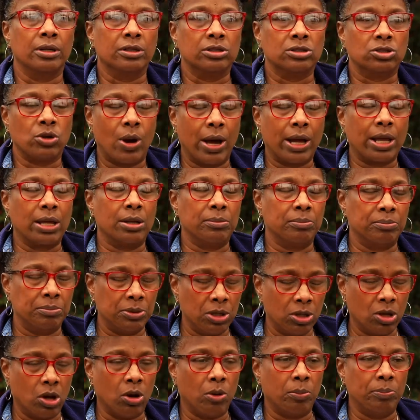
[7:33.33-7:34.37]
so I can,
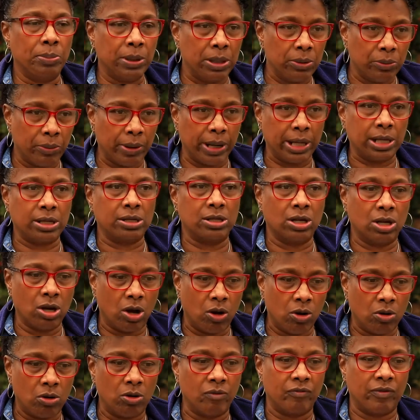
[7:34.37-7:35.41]
you know, be ready to
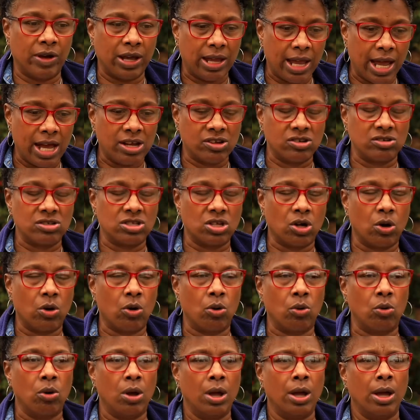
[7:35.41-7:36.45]
go on vacation.
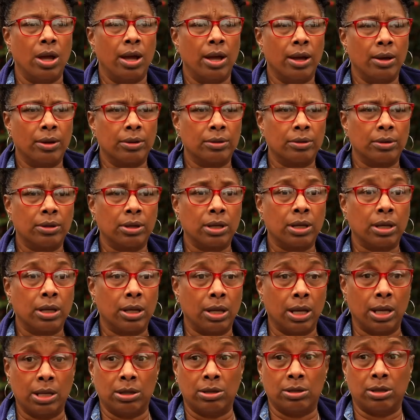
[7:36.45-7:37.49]
So
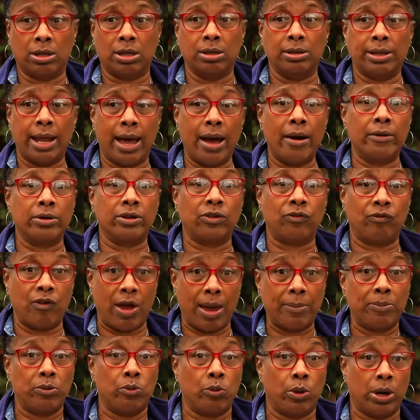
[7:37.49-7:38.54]
now it's
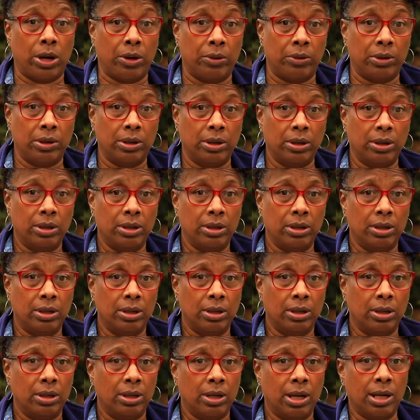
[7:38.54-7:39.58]
February,
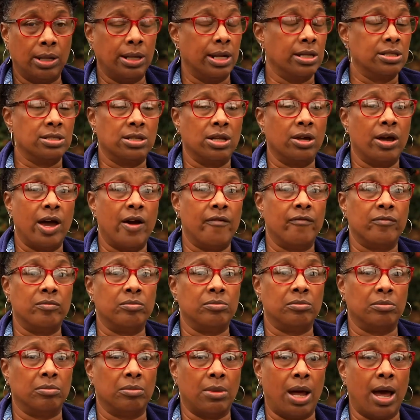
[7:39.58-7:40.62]
and they still
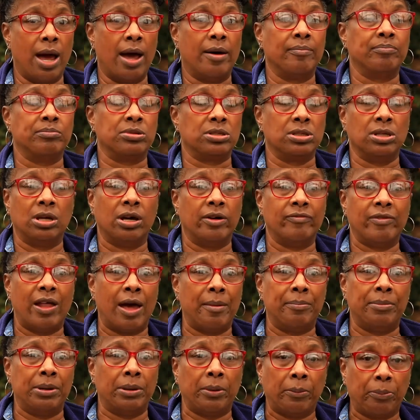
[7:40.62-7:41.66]
haven't, I'm still have
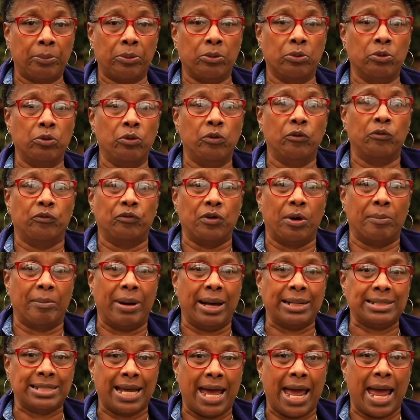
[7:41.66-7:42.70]
not been approved for
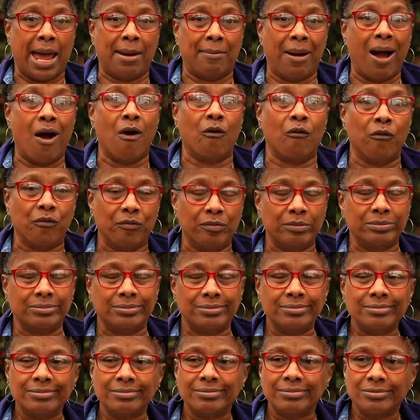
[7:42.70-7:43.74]
my time off.
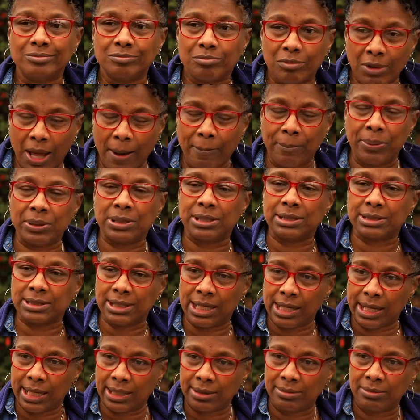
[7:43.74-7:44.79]
I put this
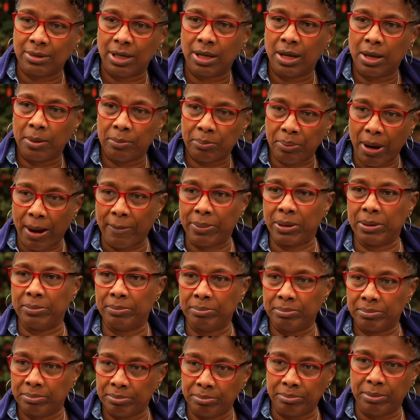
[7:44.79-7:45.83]
in probably
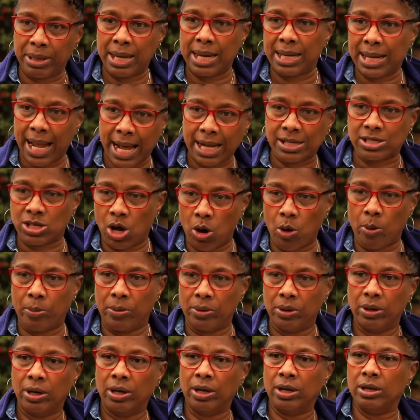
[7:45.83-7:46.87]

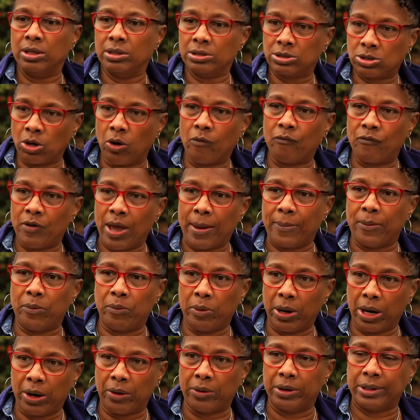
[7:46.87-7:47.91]
mid-October, so
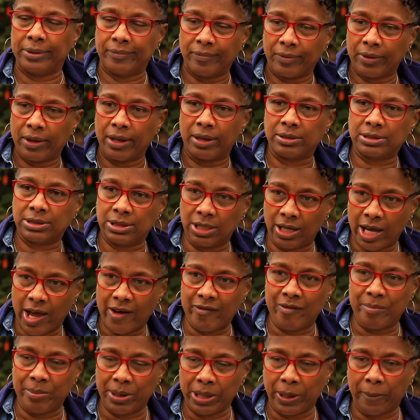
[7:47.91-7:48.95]
February still
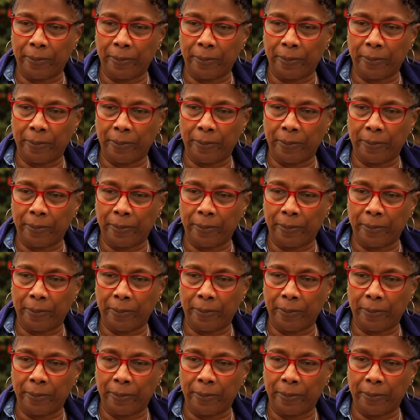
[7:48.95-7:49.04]
haven't been